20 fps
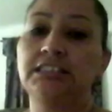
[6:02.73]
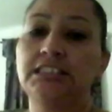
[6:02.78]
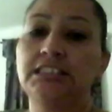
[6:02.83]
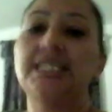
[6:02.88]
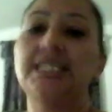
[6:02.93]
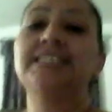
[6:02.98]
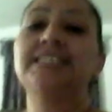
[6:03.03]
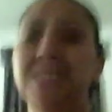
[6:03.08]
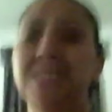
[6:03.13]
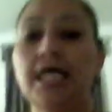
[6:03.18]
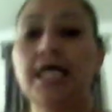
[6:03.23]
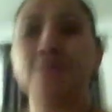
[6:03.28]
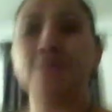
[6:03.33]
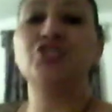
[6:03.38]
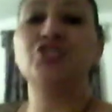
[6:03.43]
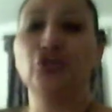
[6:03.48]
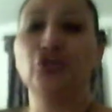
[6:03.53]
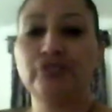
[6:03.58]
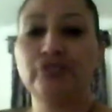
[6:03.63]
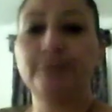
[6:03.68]
it's time to
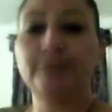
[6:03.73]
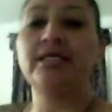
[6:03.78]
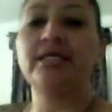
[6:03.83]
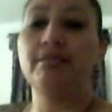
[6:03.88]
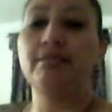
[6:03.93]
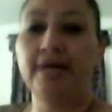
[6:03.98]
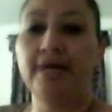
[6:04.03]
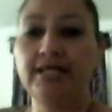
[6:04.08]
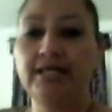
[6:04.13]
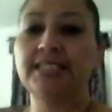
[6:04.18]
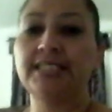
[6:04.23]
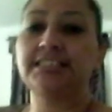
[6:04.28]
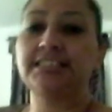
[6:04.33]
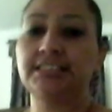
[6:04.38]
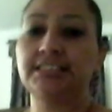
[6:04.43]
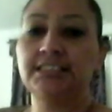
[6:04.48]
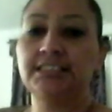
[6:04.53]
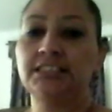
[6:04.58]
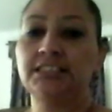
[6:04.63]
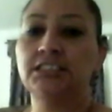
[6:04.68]
do something about it.
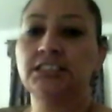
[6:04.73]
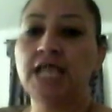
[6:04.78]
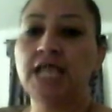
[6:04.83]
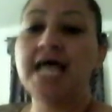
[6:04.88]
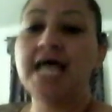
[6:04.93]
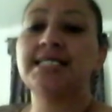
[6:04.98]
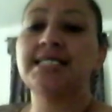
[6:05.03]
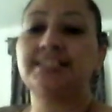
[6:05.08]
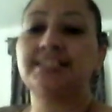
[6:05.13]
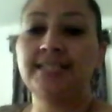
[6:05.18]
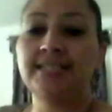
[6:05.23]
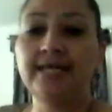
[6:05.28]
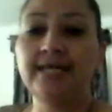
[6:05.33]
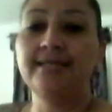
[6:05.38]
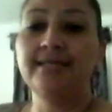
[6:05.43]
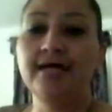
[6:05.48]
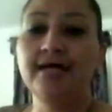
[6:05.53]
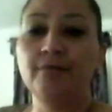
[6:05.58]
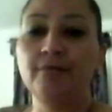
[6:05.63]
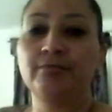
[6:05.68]
Stand
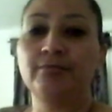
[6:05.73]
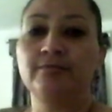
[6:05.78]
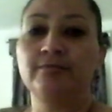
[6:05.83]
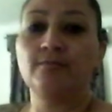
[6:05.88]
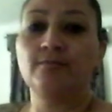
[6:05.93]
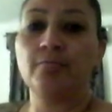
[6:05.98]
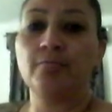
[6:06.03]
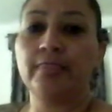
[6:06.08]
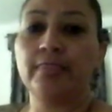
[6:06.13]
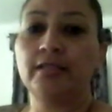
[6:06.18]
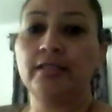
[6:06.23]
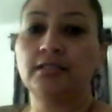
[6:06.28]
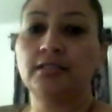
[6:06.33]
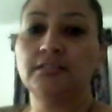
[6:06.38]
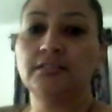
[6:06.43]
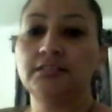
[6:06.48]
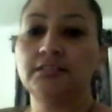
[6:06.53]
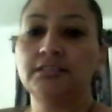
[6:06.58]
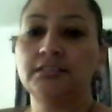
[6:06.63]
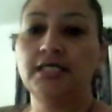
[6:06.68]
up
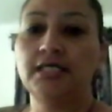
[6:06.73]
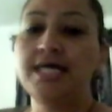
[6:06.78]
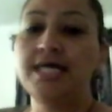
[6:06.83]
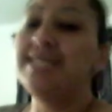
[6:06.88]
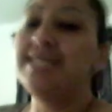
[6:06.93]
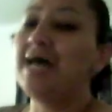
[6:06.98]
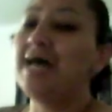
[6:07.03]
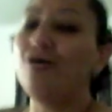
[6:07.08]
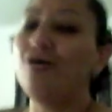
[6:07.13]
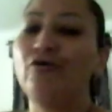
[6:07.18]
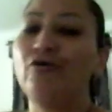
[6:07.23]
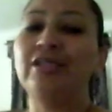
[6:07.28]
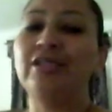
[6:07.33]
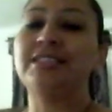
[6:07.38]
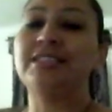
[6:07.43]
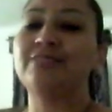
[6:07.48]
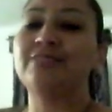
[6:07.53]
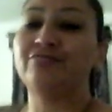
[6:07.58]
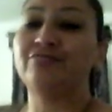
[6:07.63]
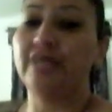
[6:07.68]
and not only
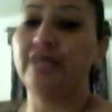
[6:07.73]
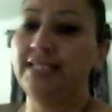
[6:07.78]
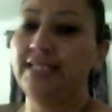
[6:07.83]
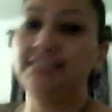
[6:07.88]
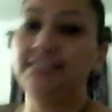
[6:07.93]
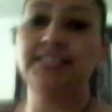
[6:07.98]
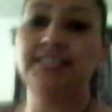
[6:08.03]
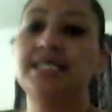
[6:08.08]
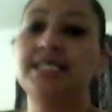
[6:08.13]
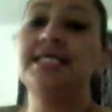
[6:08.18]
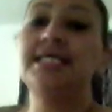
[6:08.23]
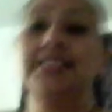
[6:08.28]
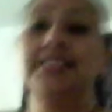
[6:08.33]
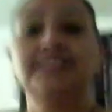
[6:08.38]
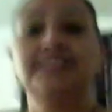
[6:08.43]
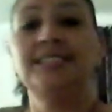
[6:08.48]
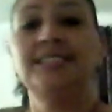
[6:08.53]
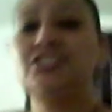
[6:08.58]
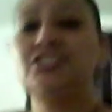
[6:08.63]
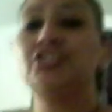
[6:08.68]
defend
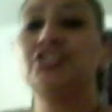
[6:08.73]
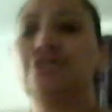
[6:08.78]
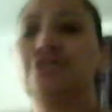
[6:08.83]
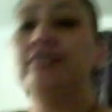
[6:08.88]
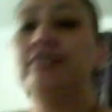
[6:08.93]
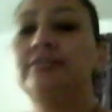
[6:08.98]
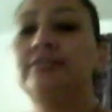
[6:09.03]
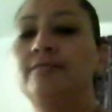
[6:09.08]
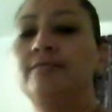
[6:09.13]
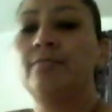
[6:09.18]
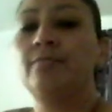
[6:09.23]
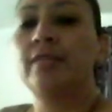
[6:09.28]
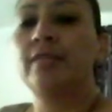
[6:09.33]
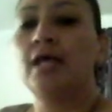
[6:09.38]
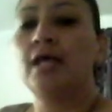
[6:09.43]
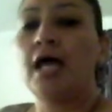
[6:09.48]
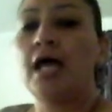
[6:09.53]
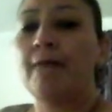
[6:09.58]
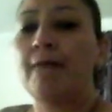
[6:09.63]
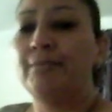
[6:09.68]
these children,
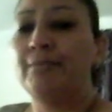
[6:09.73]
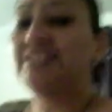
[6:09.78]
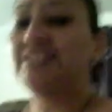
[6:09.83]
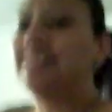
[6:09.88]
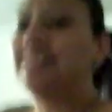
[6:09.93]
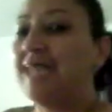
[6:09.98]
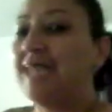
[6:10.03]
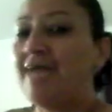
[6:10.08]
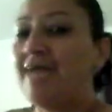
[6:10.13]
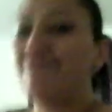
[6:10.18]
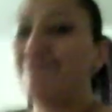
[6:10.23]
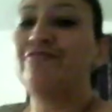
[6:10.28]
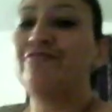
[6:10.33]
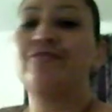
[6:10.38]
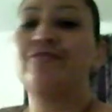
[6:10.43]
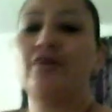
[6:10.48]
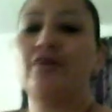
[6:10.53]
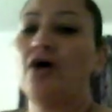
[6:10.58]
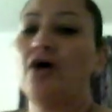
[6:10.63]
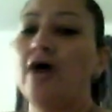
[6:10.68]
but save
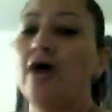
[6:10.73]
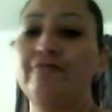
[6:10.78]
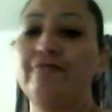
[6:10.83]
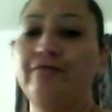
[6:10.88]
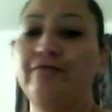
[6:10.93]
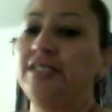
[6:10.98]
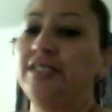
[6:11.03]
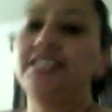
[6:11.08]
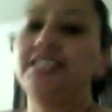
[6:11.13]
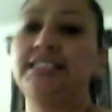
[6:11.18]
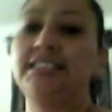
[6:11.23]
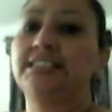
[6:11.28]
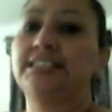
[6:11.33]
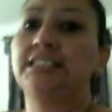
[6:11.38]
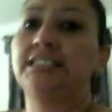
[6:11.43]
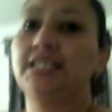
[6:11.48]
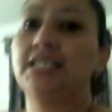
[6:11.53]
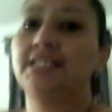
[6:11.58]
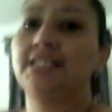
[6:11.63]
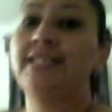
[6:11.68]
our
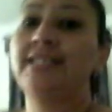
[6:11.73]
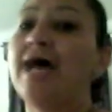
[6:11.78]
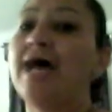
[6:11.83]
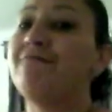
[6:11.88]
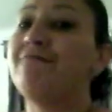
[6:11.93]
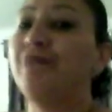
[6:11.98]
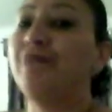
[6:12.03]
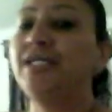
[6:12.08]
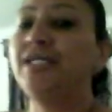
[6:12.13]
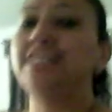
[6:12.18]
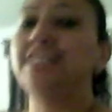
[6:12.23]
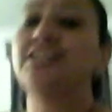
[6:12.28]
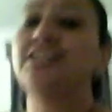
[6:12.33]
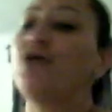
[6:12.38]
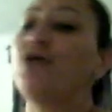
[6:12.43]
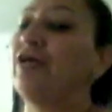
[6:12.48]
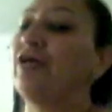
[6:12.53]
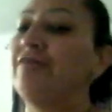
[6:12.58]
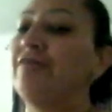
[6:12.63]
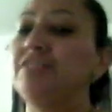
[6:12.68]
fundings. That fundings that
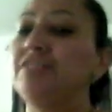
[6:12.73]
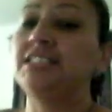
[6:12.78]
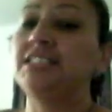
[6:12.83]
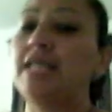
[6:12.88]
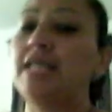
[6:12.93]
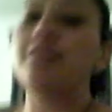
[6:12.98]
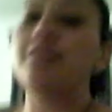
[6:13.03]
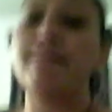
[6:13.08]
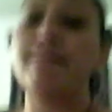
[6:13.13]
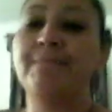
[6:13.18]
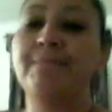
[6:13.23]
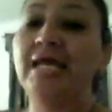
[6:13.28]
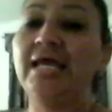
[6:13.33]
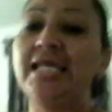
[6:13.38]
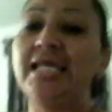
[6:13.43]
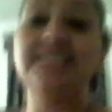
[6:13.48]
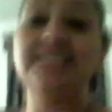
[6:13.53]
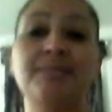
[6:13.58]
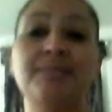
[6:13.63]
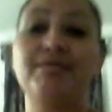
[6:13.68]
are given to them,
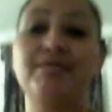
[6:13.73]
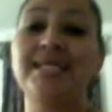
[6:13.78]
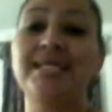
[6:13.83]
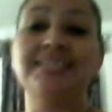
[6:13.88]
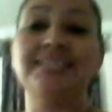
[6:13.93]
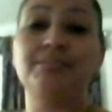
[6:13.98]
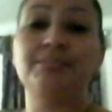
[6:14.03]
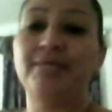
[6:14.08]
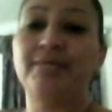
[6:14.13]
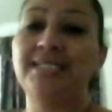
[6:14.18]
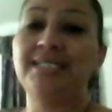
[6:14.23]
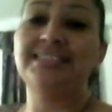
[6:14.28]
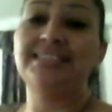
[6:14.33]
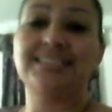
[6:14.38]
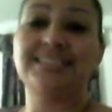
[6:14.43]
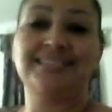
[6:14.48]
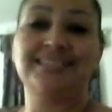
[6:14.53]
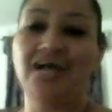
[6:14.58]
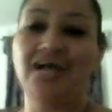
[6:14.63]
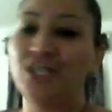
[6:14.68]
billions and billions and billions
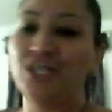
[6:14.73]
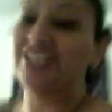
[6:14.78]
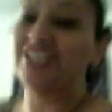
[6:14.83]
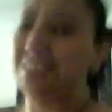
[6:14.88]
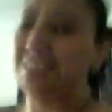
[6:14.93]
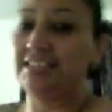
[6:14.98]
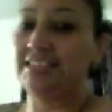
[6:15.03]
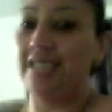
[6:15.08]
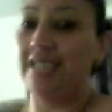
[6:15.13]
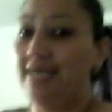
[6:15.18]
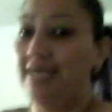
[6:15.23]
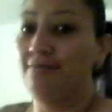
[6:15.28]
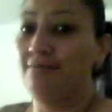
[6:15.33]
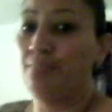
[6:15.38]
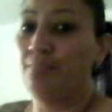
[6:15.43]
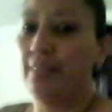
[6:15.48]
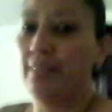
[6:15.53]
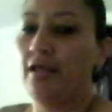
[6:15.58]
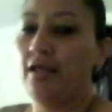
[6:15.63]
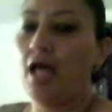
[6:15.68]
of dollars each day,
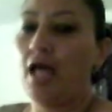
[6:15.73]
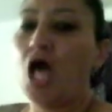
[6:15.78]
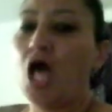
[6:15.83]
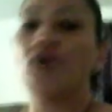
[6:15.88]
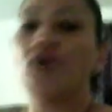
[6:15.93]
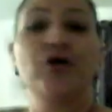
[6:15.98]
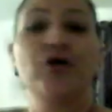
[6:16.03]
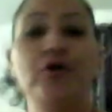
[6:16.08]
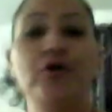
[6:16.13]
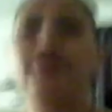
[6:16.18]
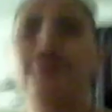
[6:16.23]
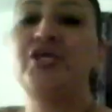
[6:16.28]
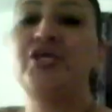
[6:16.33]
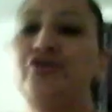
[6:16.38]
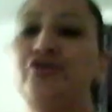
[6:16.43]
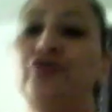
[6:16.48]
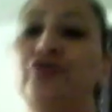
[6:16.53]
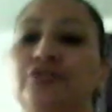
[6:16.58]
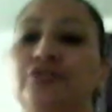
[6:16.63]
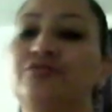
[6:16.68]
could be
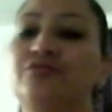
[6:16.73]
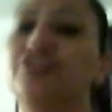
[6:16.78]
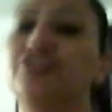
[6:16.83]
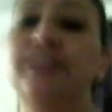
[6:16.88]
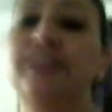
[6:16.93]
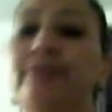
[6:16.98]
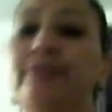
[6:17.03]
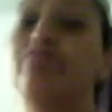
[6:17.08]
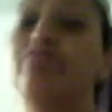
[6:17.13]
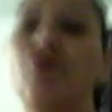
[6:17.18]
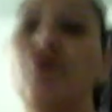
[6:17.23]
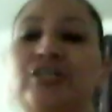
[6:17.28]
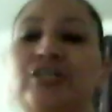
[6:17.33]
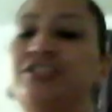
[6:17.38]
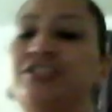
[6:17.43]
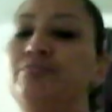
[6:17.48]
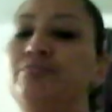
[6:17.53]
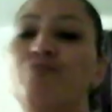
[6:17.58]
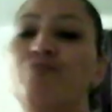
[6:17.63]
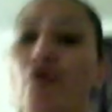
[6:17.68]
used for something
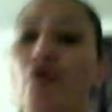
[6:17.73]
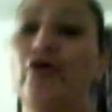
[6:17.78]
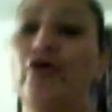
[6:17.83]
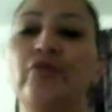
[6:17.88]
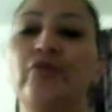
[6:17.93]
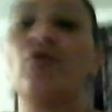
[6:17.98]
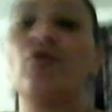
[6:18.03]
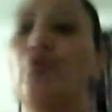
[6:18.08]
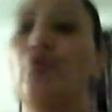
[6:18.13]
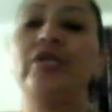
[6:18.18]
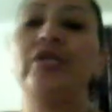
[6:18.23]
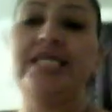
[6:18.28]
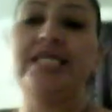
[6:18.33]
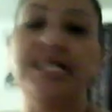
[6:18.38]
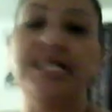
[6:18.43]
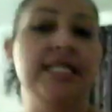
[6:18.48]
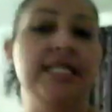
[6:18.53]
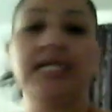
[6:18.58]
much more than what we need